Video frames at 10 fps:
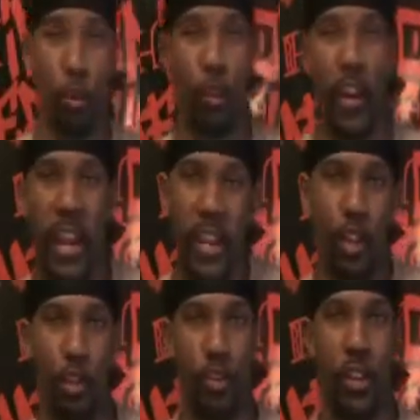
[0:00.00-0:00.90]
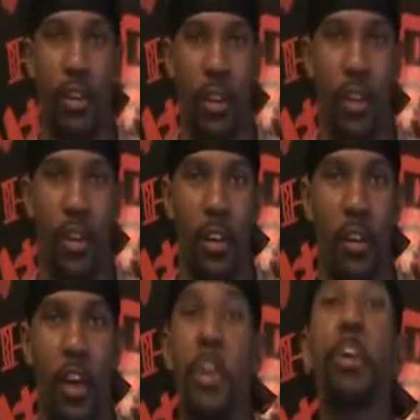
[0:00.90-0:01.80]
for the industry.
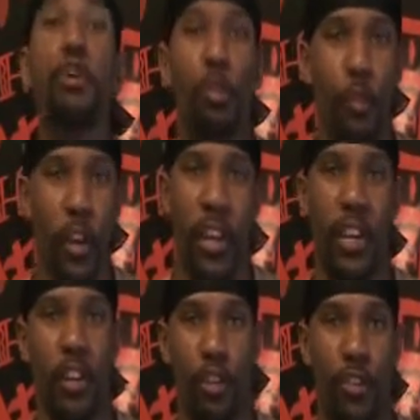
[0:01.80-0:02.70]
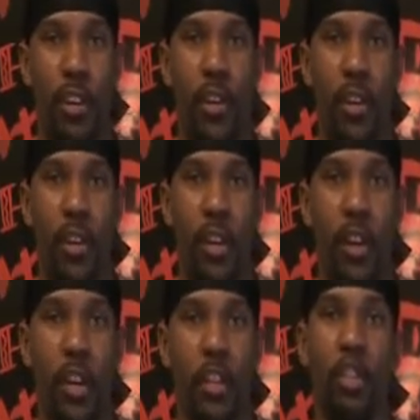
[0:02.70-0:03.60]
Huge for the industry.
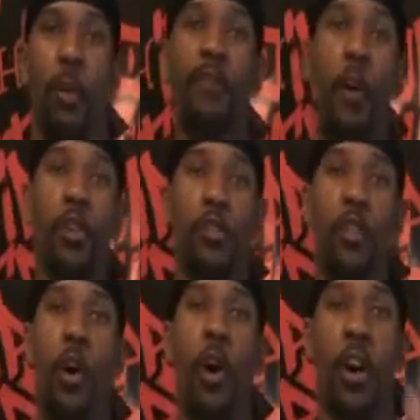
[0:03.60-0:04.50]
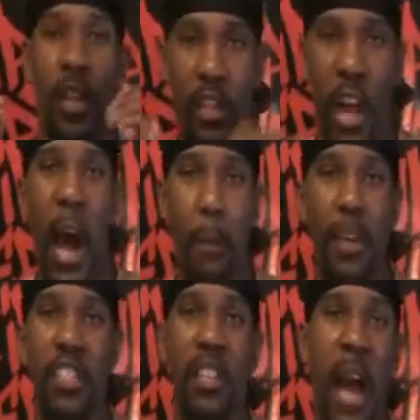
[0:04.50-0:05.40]
So first of all,
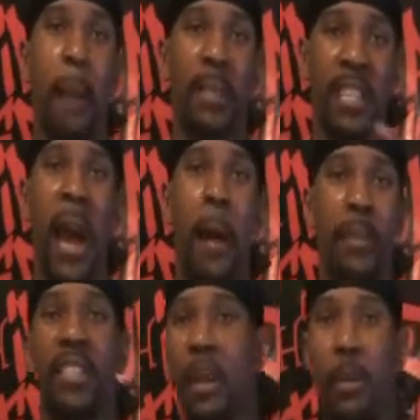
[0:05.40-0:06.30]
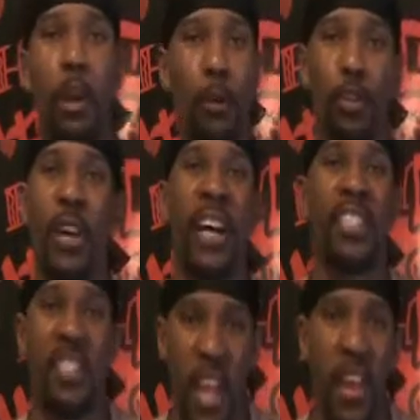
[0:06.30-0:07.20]
comments. Let me know what you
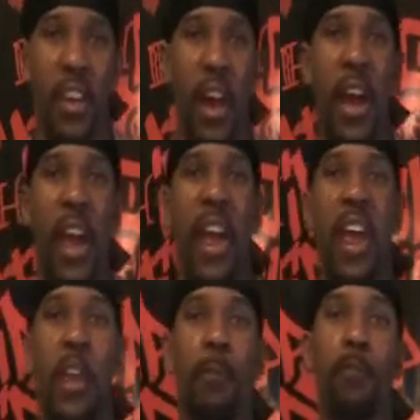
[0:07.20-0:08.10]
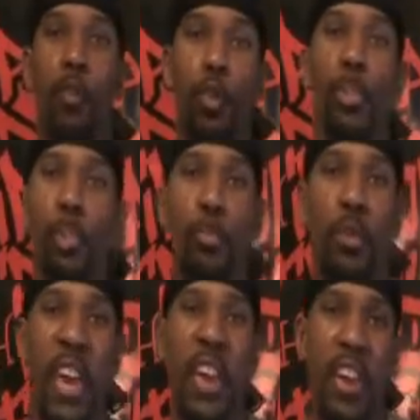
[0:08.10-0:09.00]
guys think, and would you
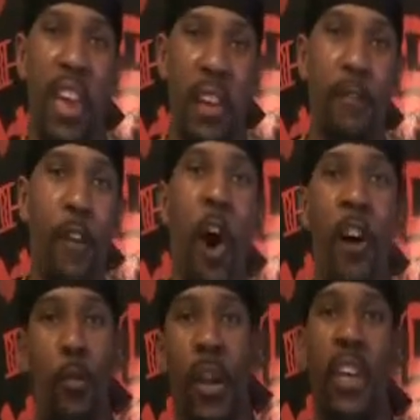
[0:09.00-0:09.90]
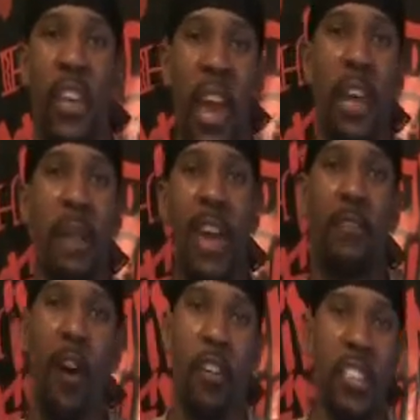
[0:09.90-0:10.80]
get involved with a game
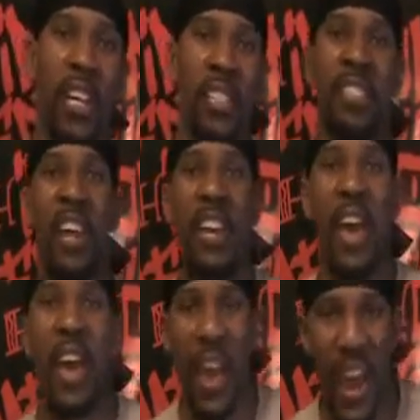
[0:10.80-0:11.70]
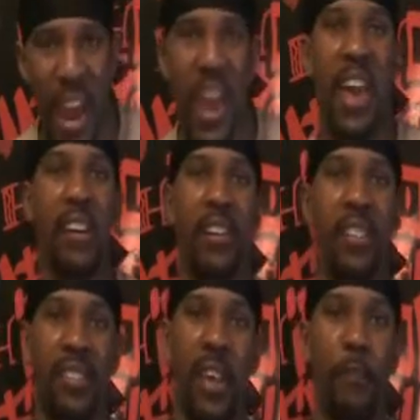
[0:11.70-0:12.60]
that involves Solid Snake
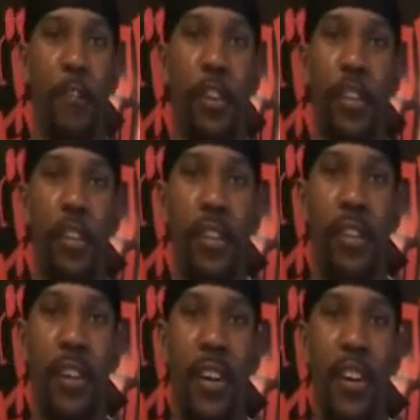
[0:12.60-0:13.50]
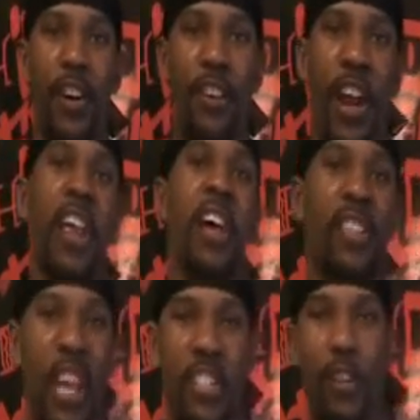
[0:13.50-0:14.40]
and Sam Fisher? Alright,
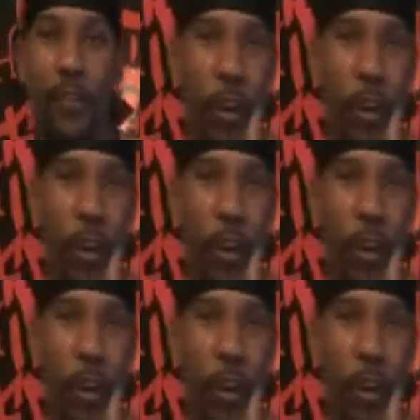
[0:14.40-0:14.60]
that's the